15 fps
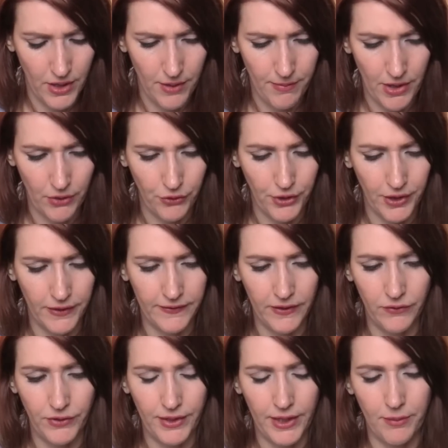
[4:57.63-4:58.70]
about
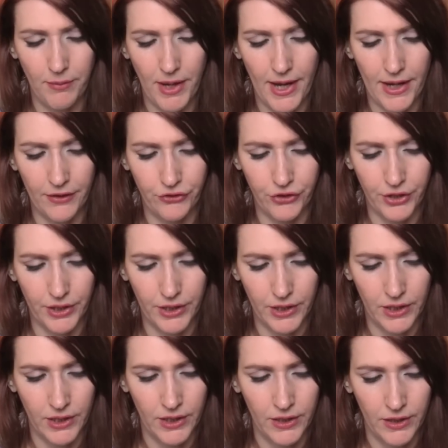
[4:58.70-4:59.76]
creativity and
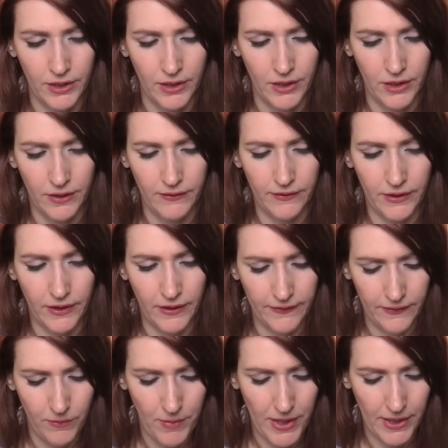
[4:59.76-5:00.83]
passion to
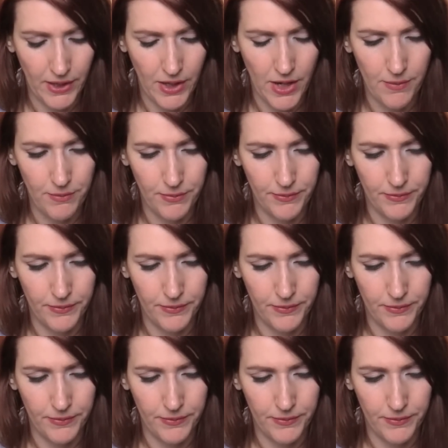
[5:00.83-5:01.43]
kiss and make up